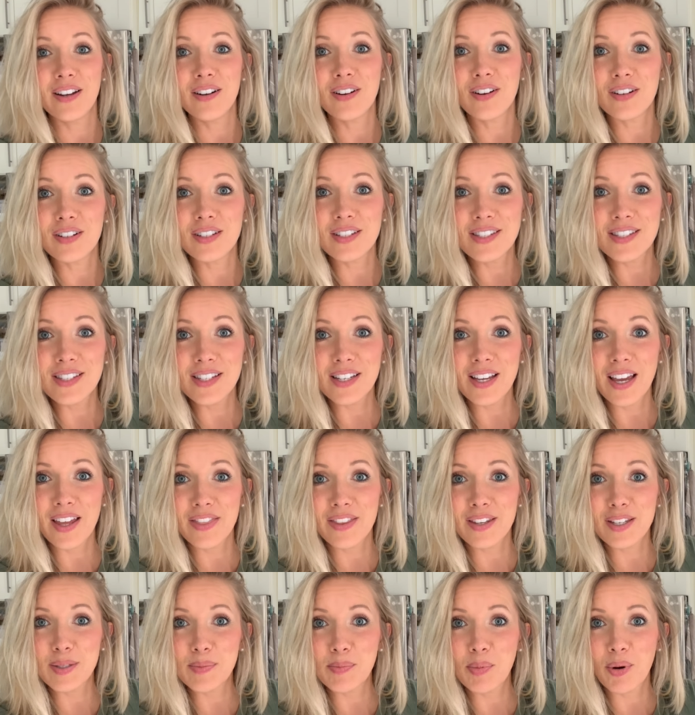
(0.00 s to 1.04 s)
Honestly, at
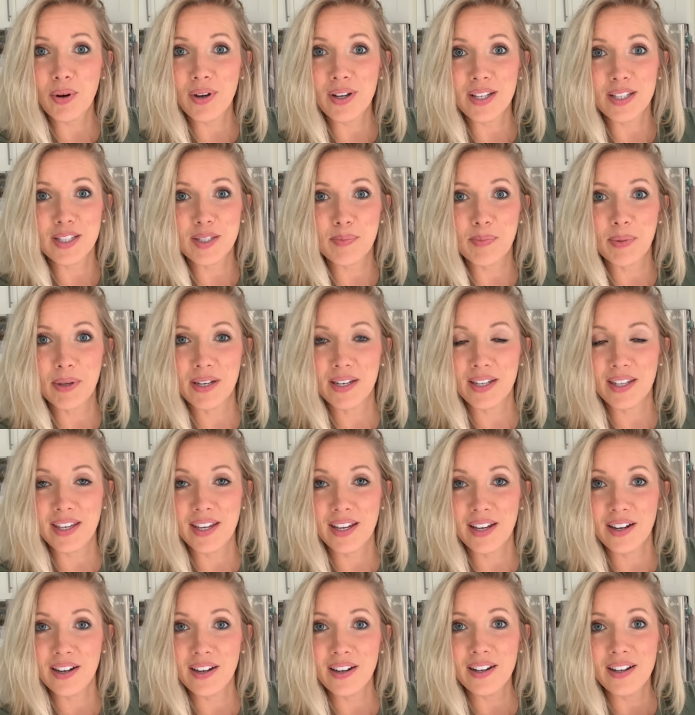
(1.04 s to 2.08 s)
this point, it's been a
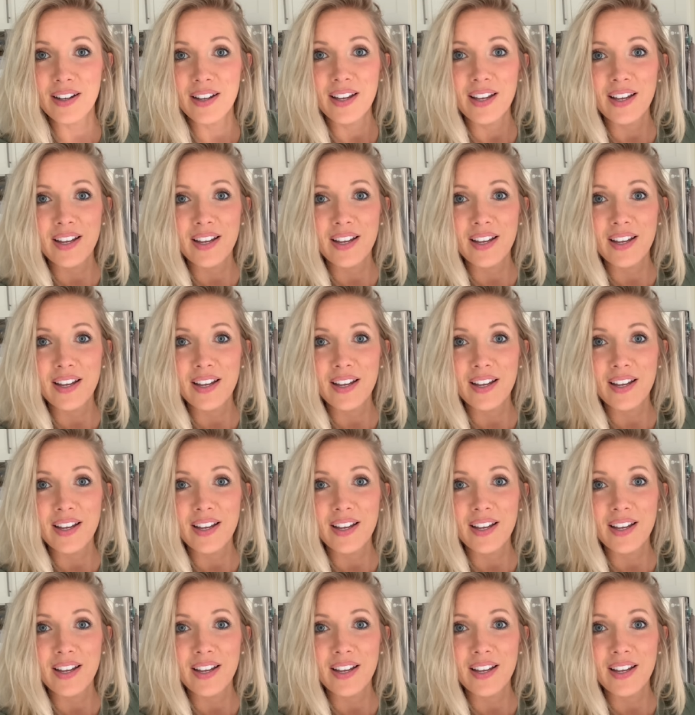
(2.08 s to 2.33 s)
year.